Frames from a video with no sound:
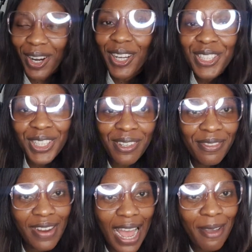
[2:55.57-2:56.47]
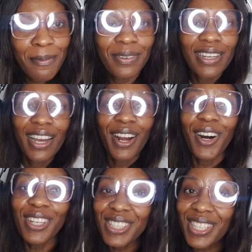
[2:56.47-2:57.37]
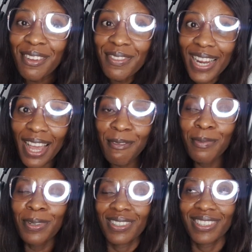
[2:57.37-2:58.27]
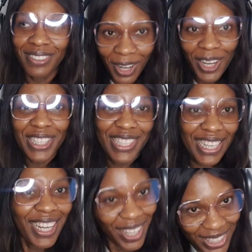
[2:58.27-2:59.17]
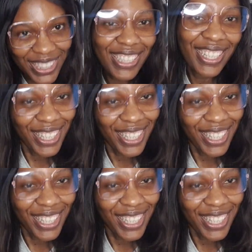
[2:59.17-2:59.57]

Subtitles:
Country vibe, country vibe, country, country,